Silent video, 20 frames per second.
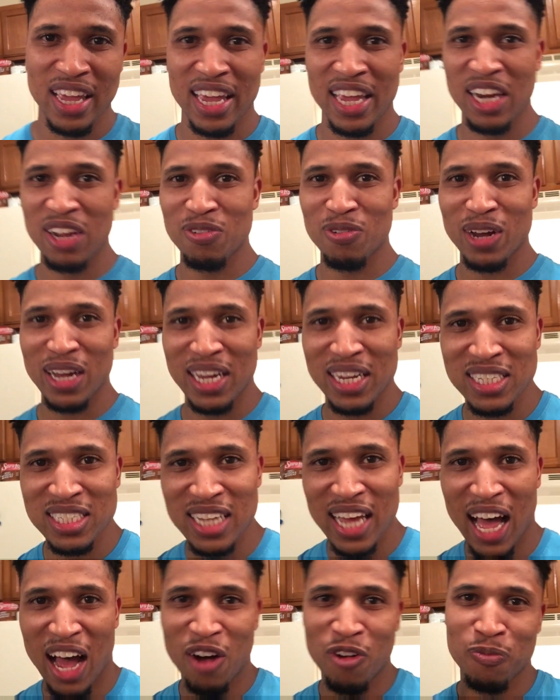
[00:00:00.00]
Anyways,
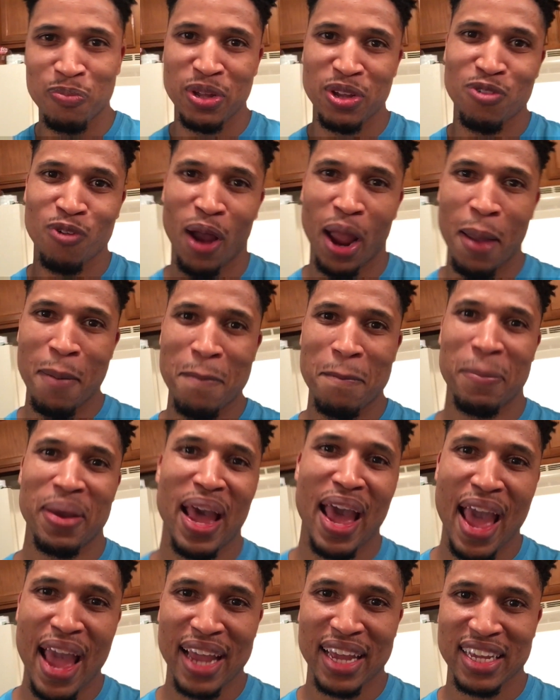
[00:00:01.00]
I'll be right
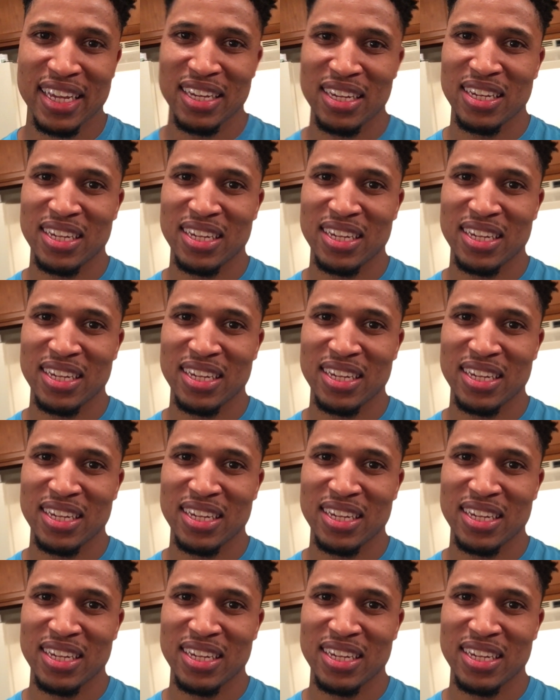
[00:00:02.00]
back